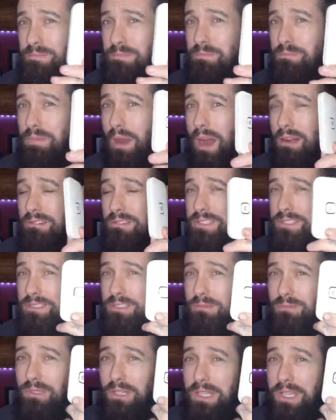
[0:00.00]
bar of
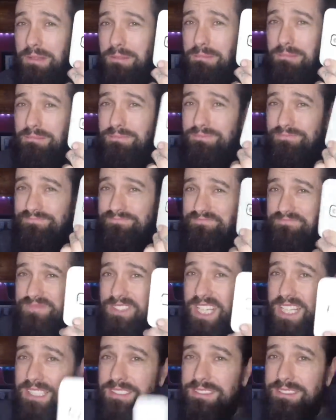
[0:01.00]
soap looking
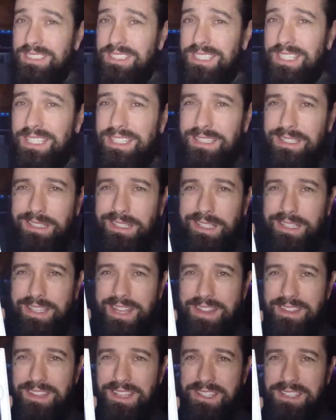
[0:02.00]
thing and
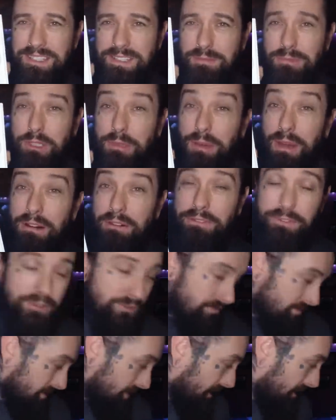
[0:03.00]
then this mobile
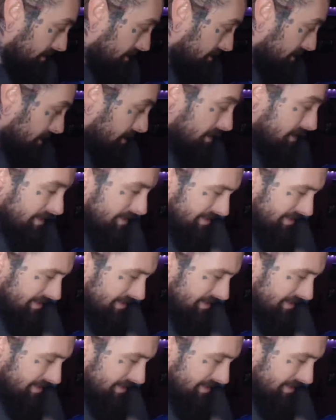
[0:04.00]
phone looking thing.